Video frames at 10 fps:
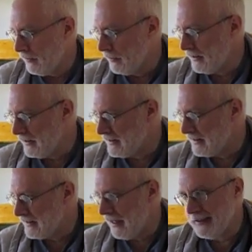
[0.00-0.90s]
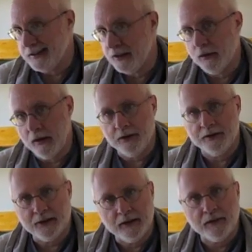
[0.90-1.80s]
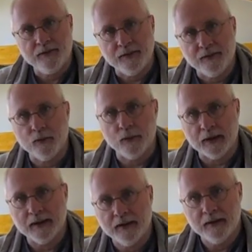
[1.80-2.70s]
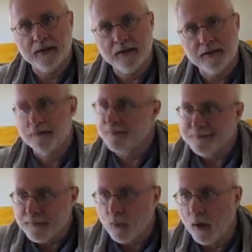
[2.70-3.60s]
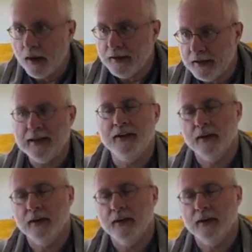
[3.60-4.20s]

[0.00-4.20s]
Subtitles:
with these designs, to do it all yourself if you really need